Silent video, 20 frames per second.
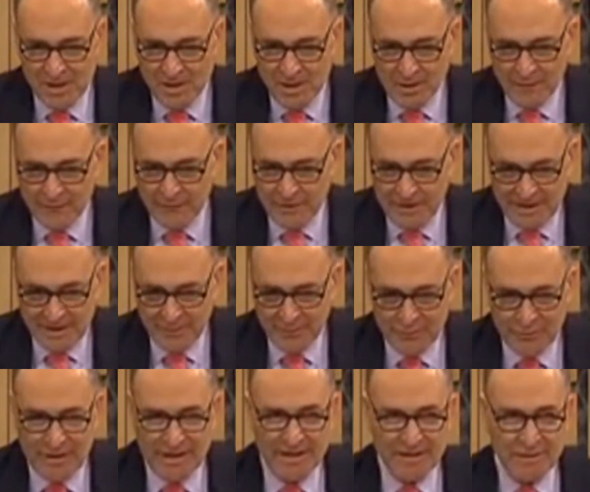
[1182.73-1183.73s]
a
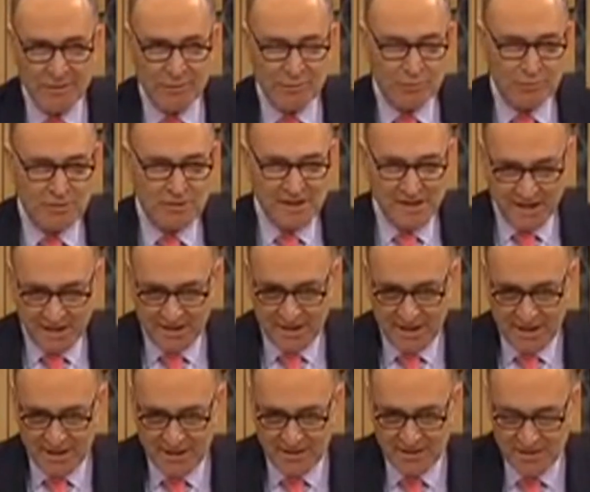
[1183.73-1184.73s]
firefighter who
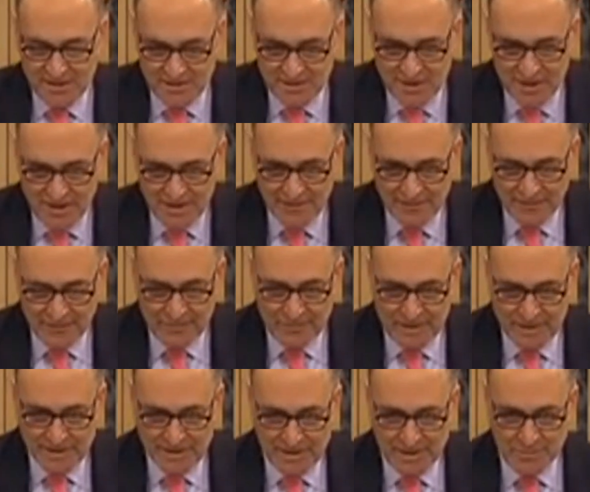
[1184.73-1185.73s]
dedicated his life from
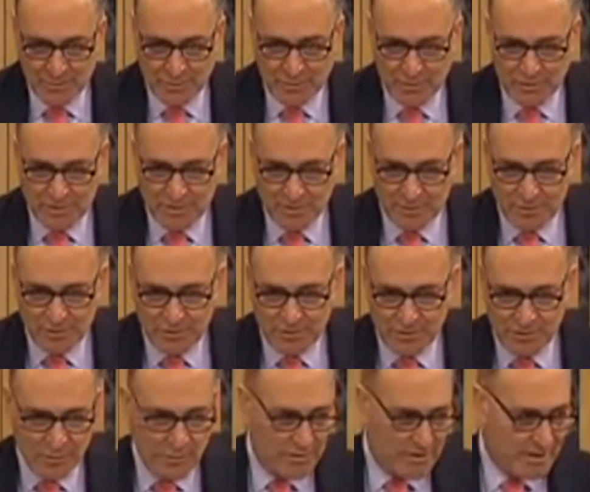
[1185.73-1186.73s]
my neighborhood in
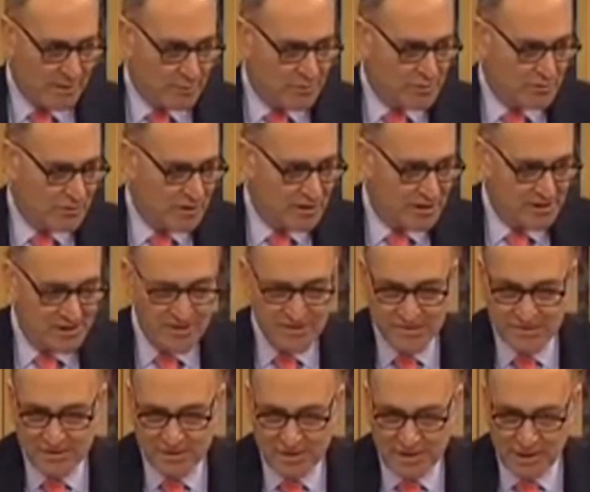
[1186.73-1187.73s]
Brooklyn, where I was
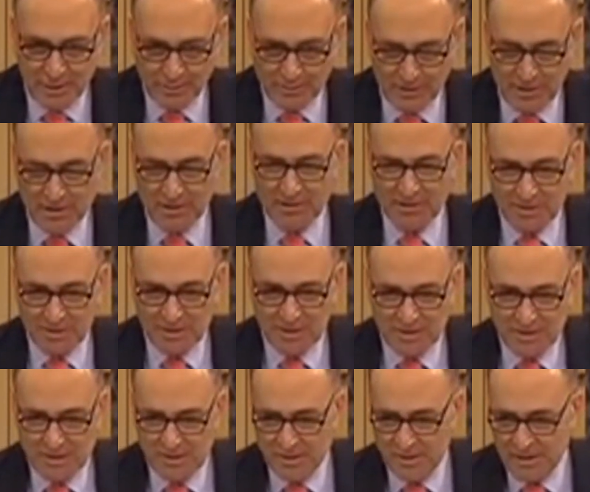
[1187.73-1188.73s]
raised, to helping
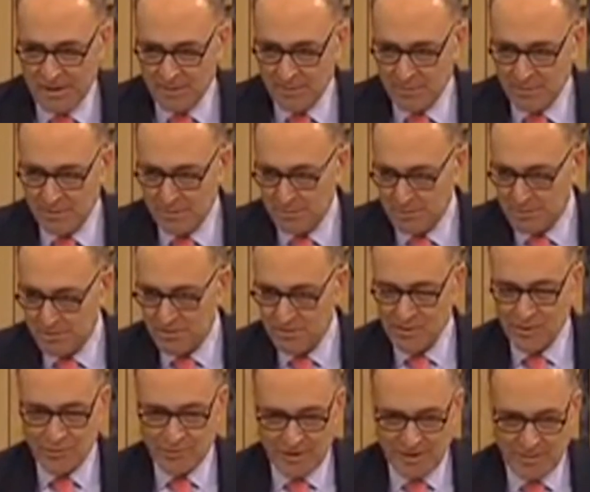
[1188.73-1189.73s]
get people to
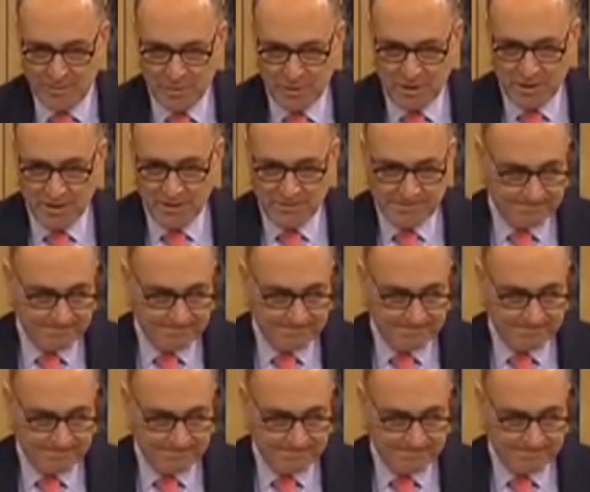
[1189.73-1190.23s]
donate blood.